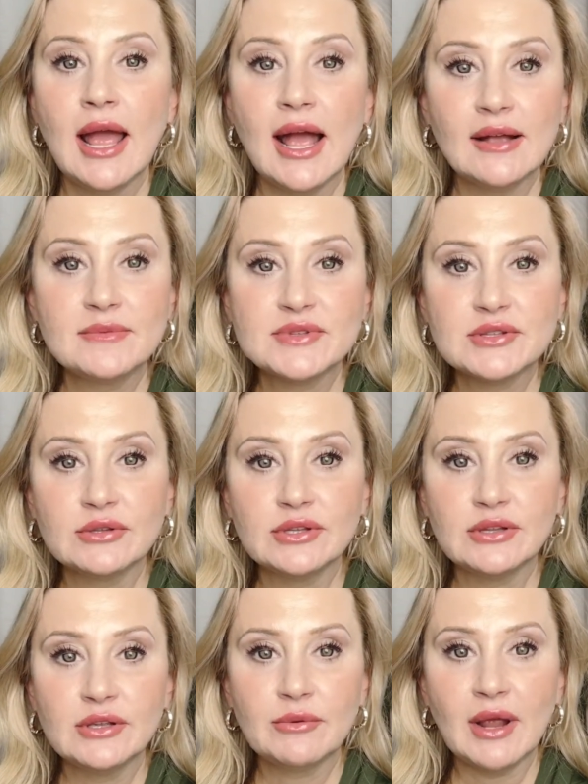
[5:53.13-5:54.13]

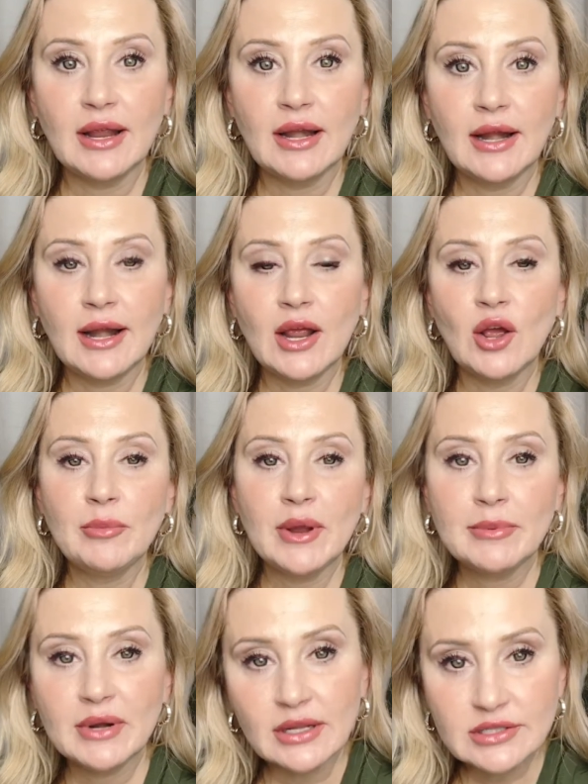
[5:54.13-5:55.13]
Absolutely right. And I hope I
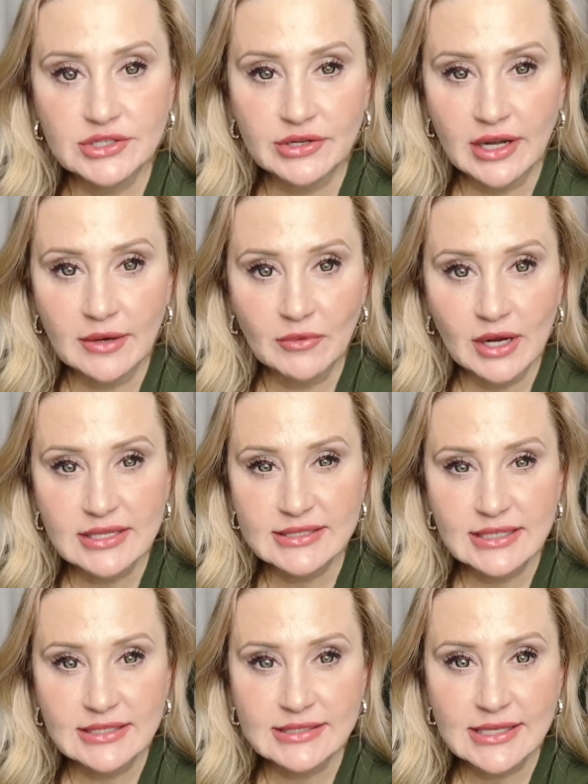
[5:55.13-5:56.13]
pronounce your name right,
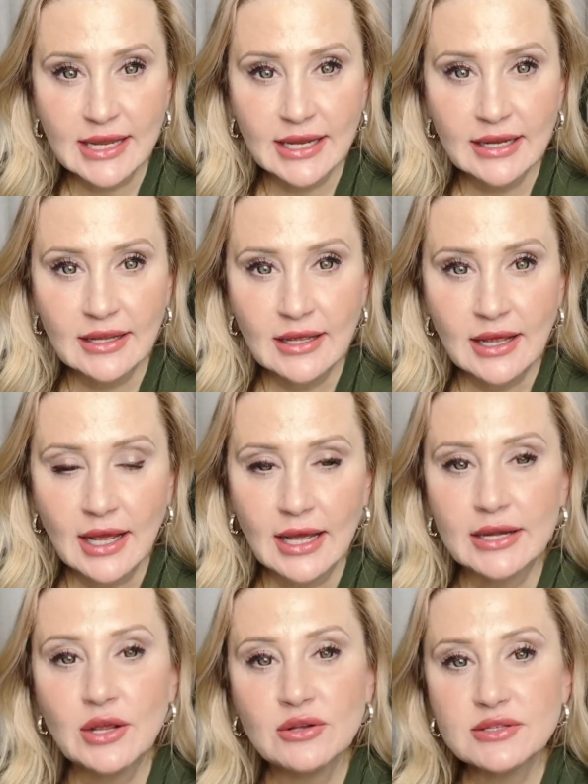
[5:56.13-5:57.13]
Sensei.
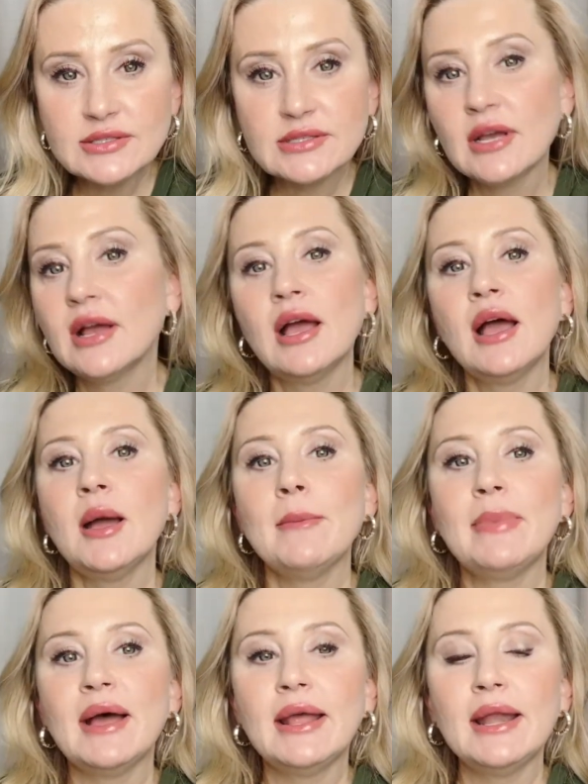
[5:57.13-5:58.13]
Adios.
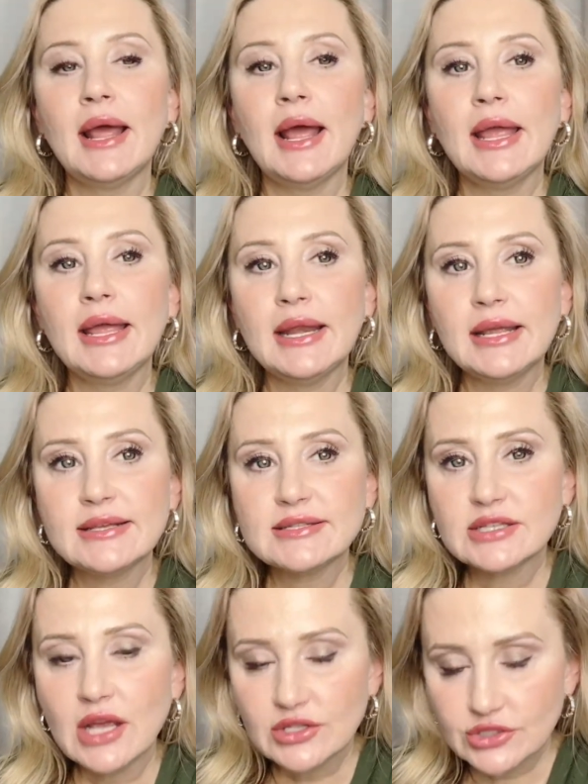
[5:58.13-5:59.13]
But it
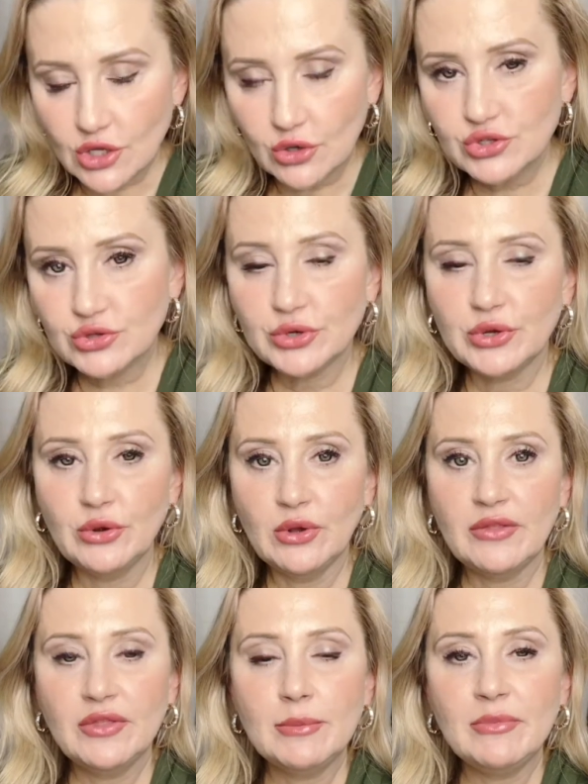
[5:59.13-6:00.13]
is so true.
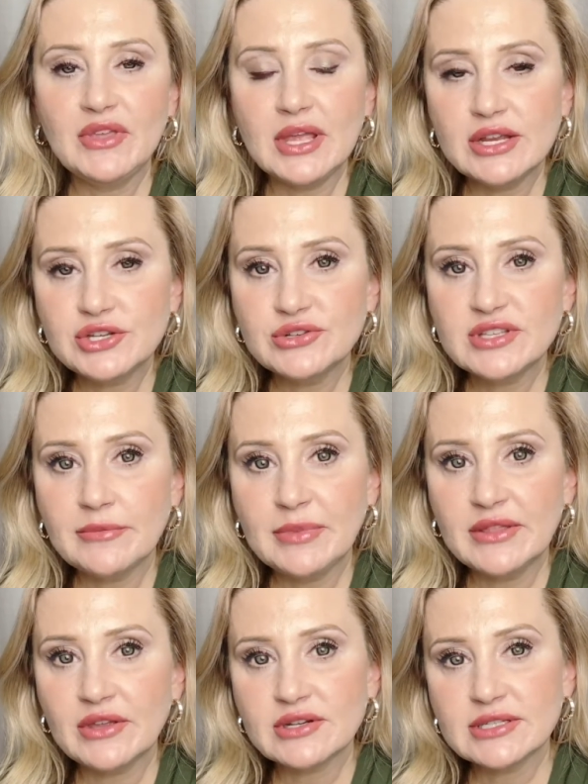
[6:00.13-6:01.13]
The issues have
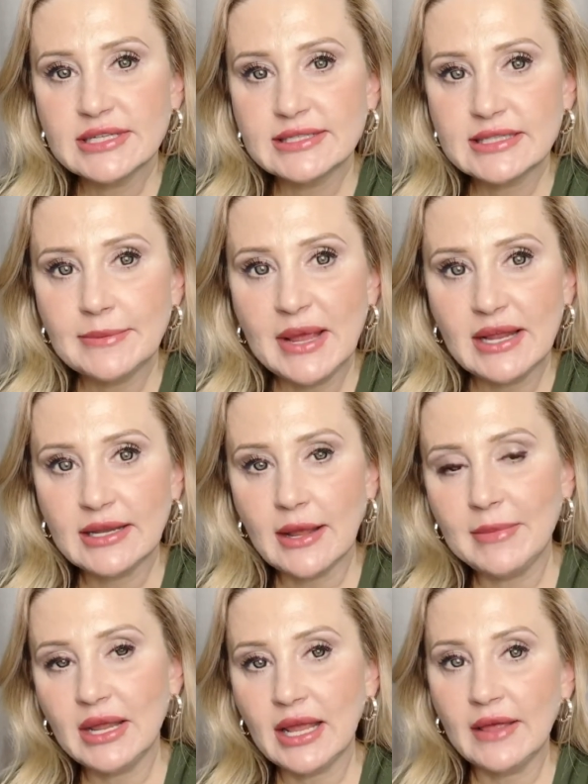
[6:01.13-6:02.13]
been there since the
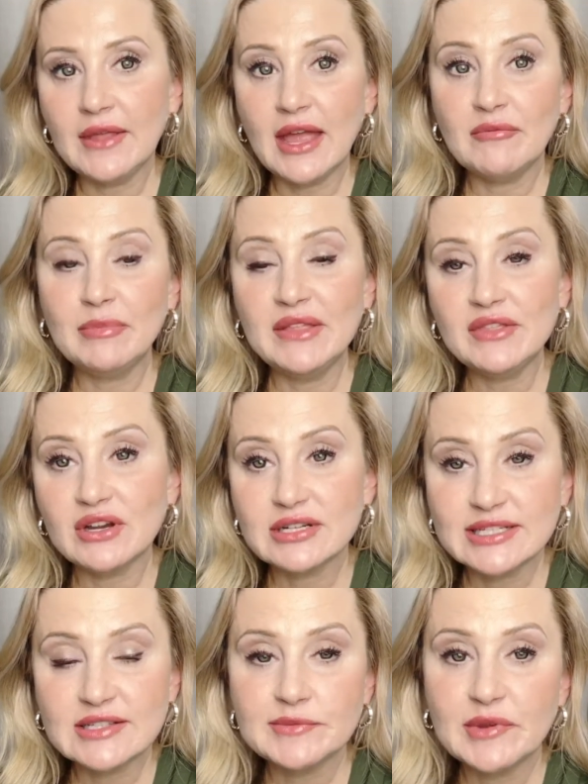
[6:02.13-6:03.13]
pandemic, and they have been there
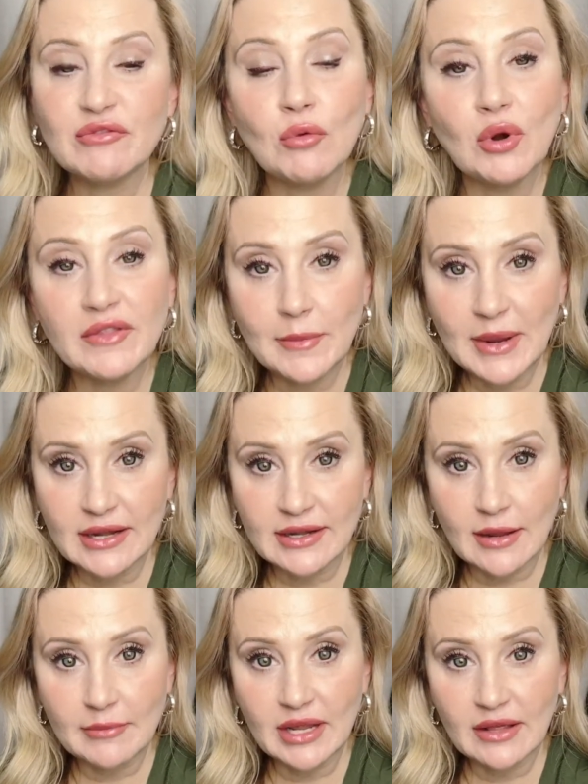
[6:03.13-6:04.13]
since before the
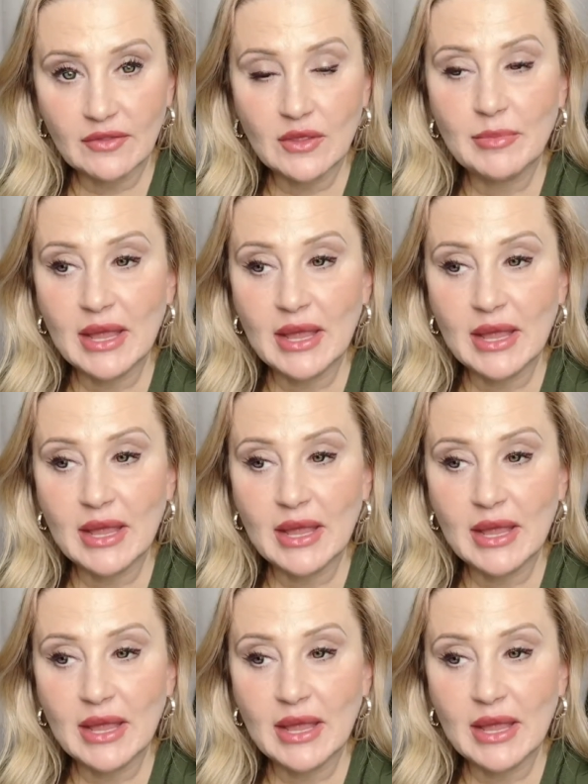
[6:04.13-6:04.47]
pandemic. The